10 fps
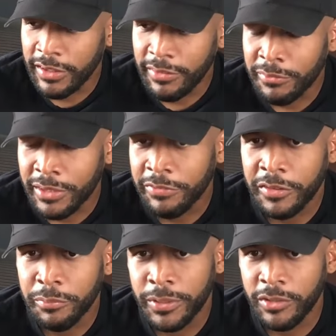got some
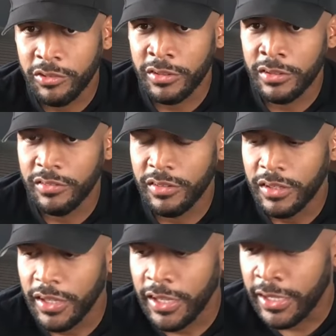reference pictures
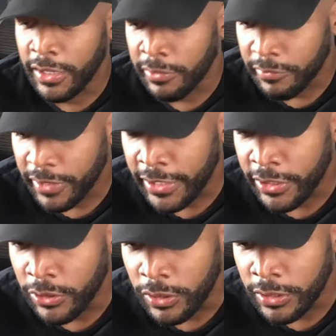and had
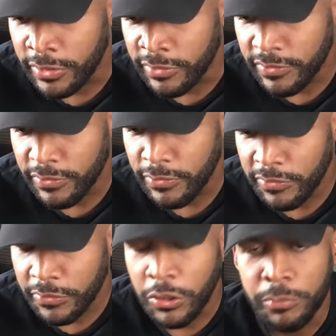an artist
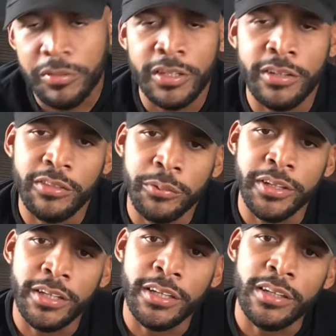sculpt it in
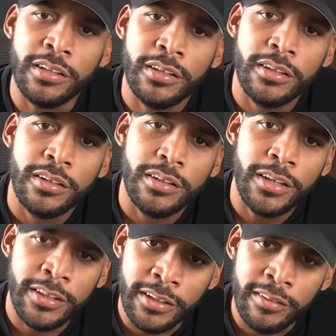3D
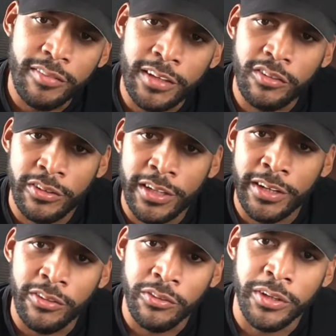and then texture that
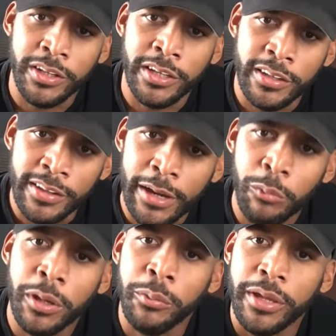in 3D. And that
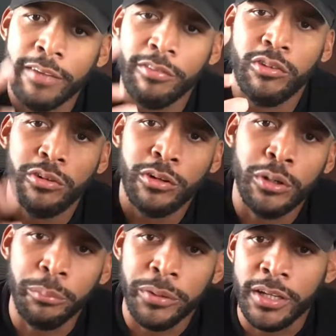way we have
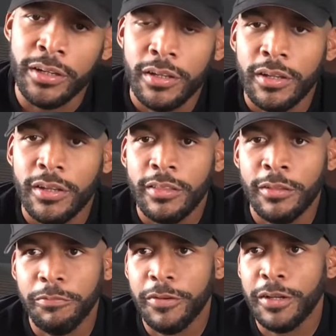control. But the
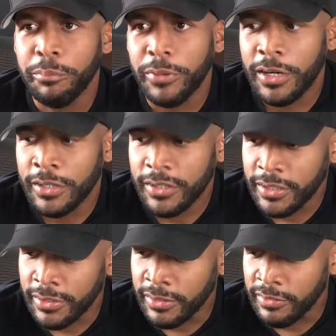fun
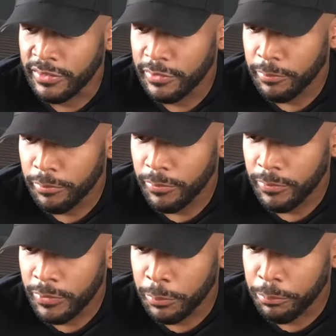part is
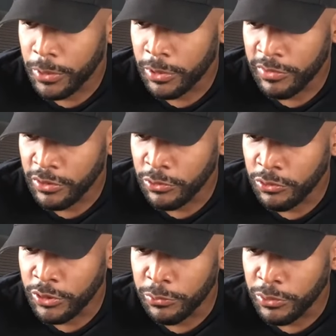the parts that you
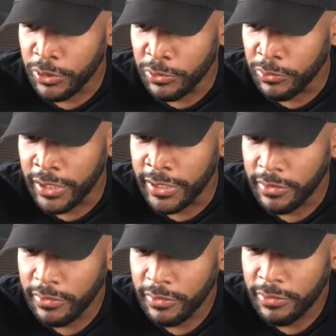don't know, like